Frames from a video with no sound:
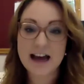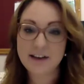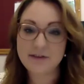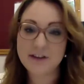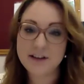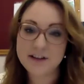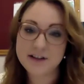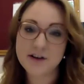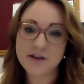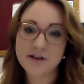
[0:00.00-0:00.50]

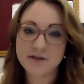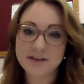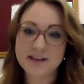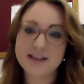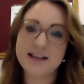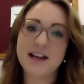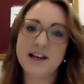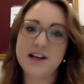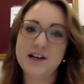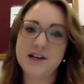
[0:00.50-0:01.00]
have these
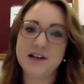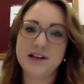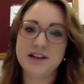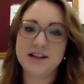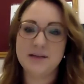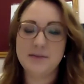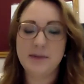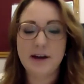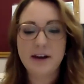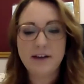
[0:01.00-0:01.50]

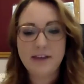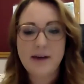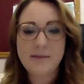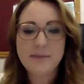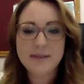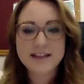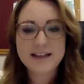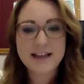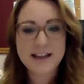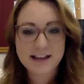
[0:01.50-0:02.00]
conversations about
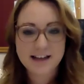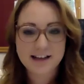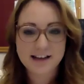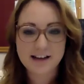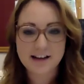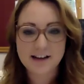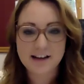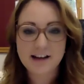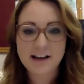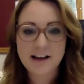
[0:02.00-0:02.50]
that
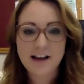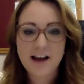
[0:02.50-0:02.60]
particular